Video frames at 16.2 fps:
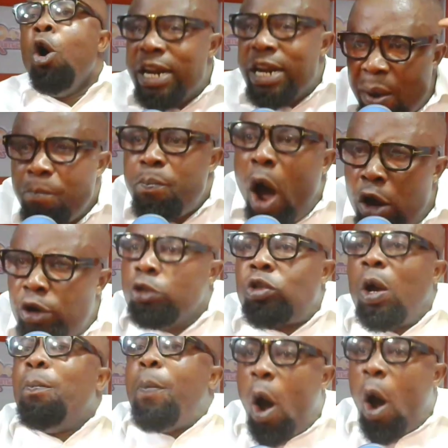On Imbo,
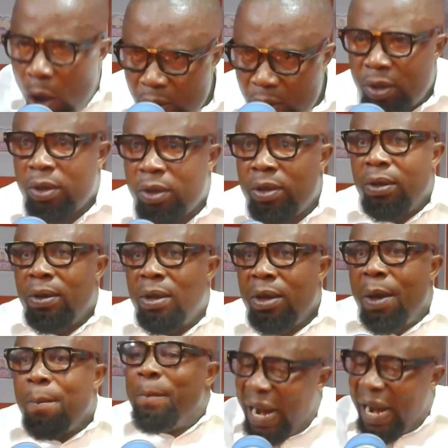no subo.
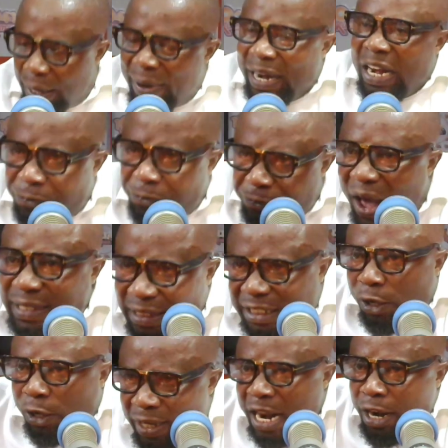But may the
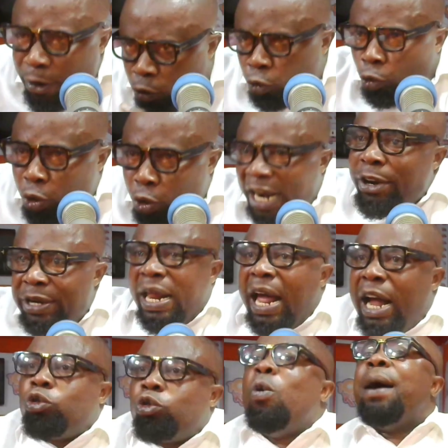first and only no clan in
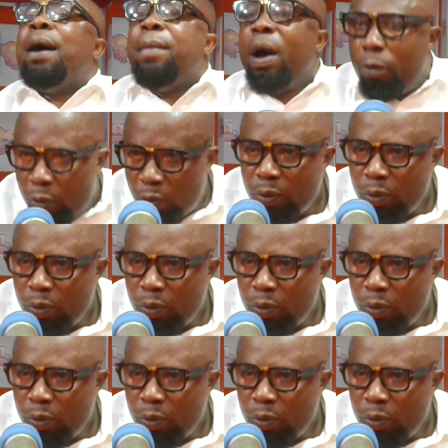there to Hamon.